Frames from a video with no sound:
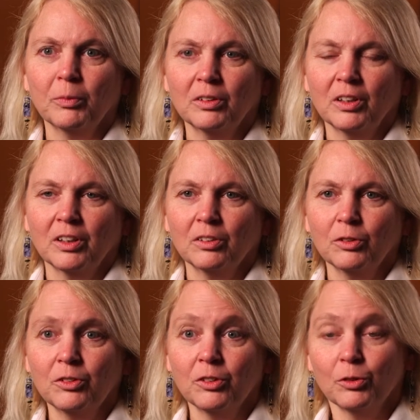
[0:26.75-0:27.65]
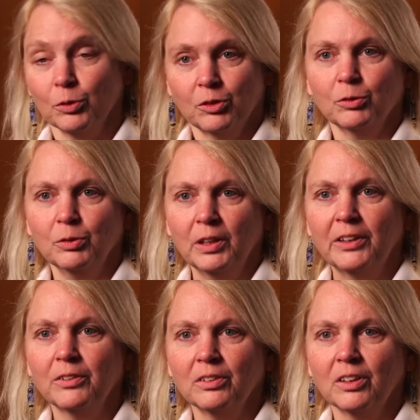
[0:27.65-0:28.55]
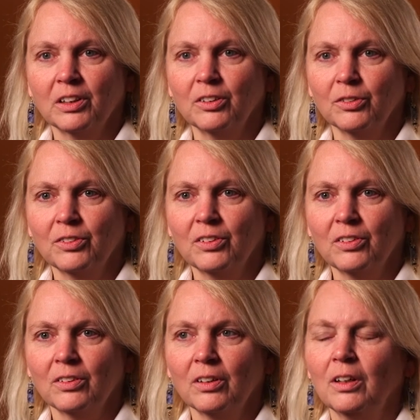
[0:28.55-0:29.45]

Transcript: the diagnosis or to rule out the diagnosis.